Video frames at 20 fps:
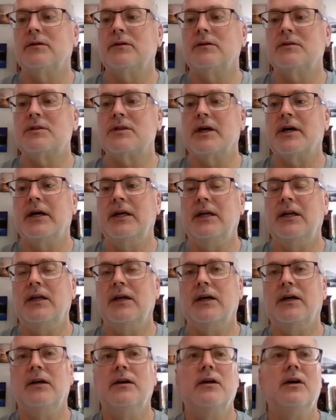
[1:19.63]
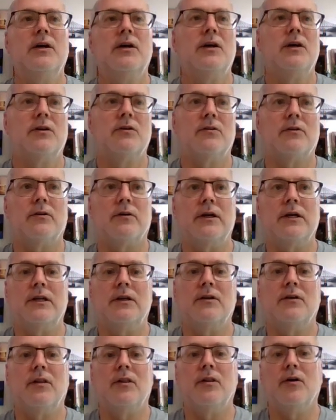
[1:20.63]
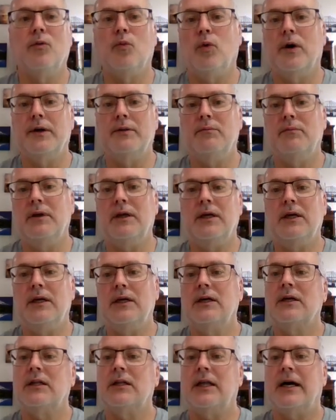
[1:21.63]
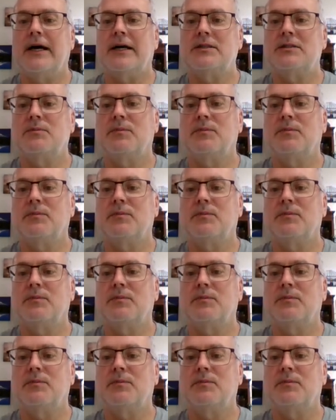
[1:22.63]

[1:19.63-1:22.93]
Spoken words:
signed in during the 1B class